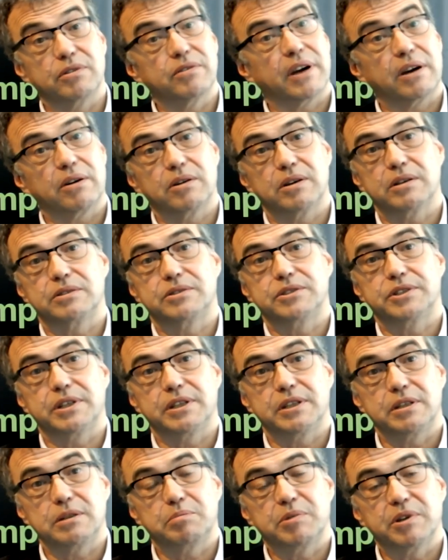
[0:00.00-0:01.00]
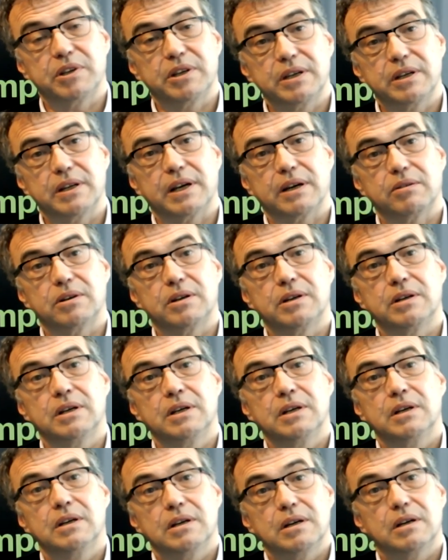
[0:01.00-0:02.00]
our GDP and our
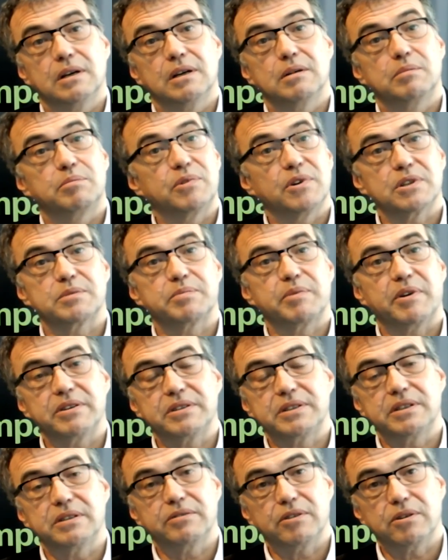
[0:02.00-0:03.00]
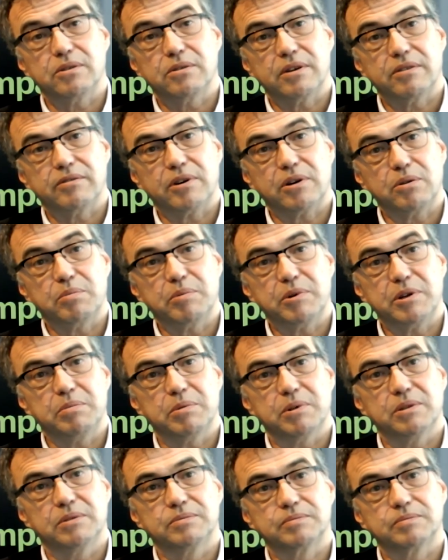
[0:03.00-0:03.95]
prosperity of our people.